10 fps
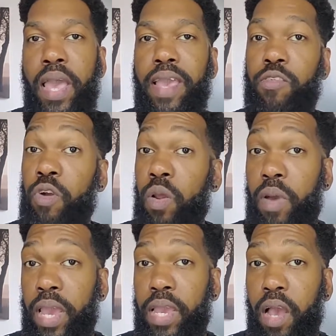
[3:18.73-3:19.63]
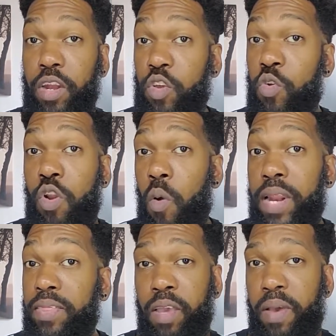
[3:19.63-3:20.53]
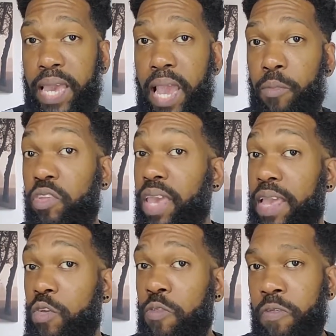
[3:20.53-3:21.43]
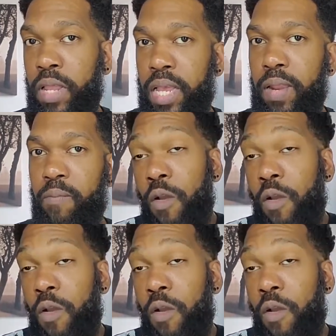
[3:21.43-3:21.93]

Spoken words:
Is there any way, do you know anything about cameras? Can you fill in?